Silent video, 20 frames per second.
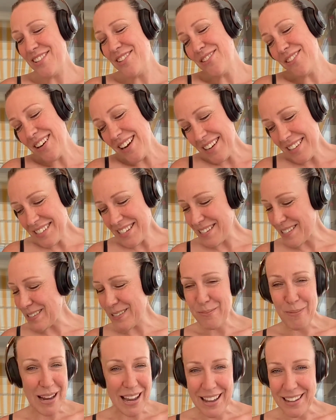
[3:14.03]
I shrugged
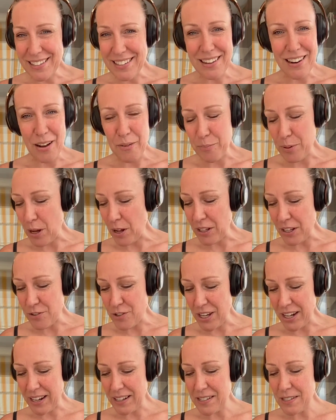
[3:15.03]
and smiled an
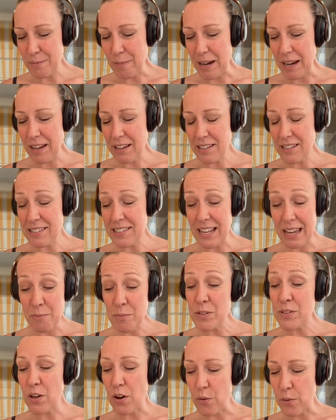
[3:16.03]
apologetic smile.
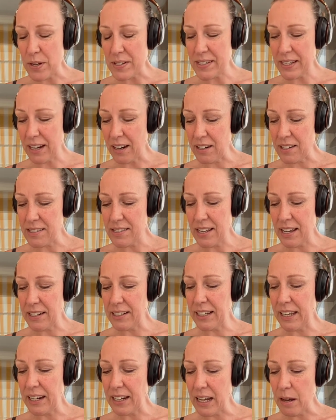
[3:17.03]
Same as always, Karen
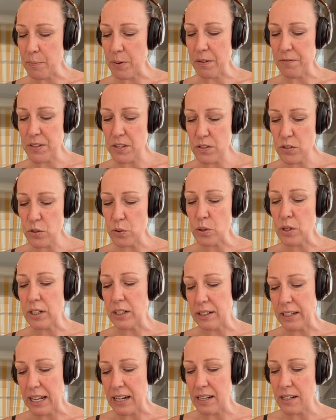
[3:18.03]
said, getting up off the
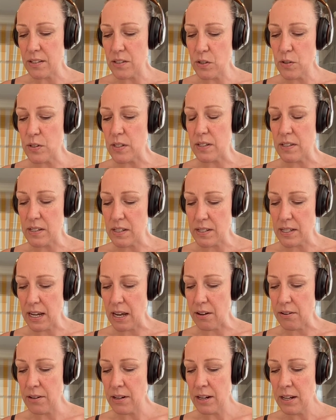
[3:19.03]
stool and letting Susan sit
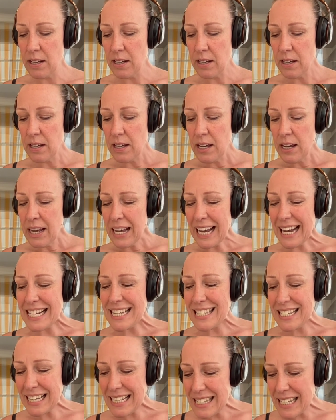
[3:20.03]
down.
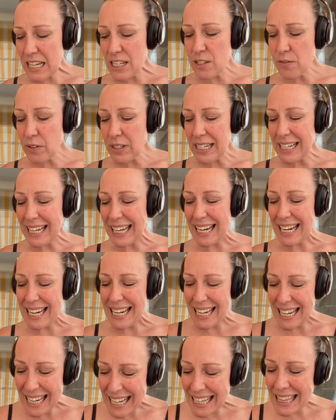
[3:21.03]
I successfully get
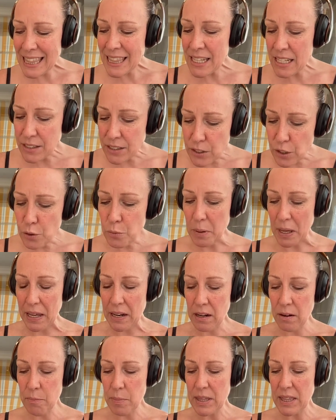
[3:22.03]
it in the
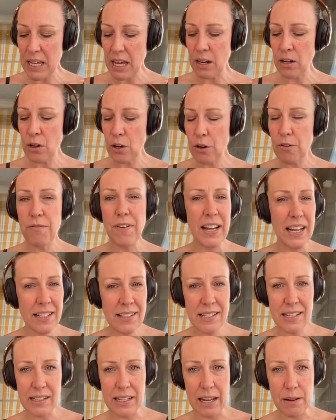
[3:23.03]
lumen, but then her
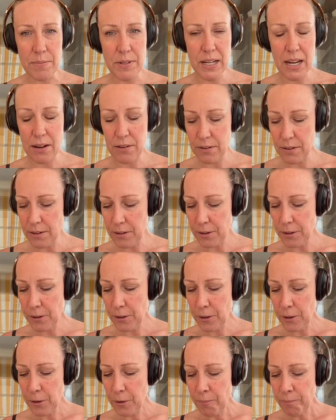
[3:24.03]
veins clamp down.
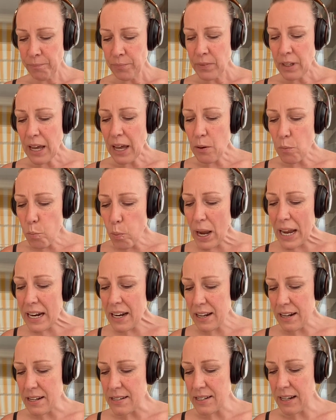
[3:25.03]
I
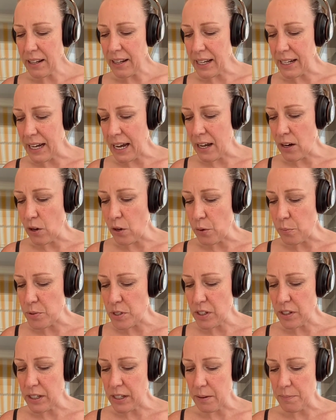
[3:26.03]
waited until I got
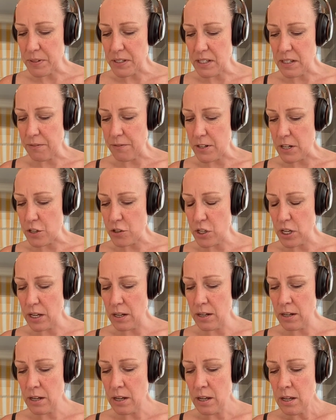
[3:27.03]
home to look up the
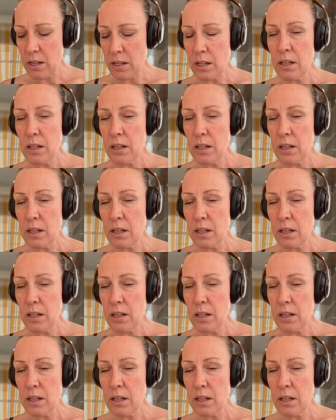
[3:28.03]
definition.